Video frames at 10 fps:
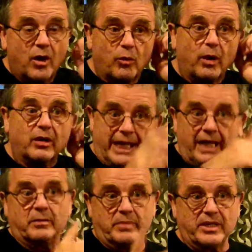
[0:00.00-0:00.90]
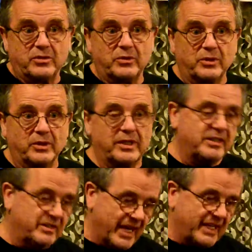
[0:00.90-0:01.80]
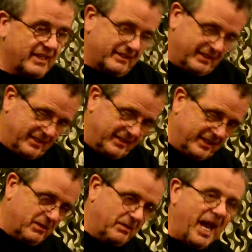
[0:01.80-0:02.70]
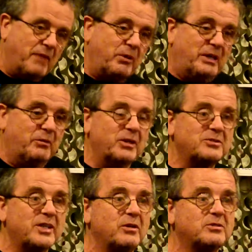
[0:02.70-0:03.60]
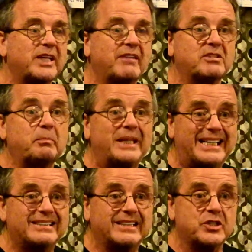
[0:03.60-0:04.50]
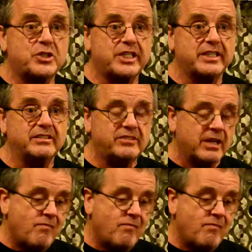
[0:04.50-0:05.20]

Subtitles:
Well, again, the B2 unit, you take it, and they also gave us plastic cheese.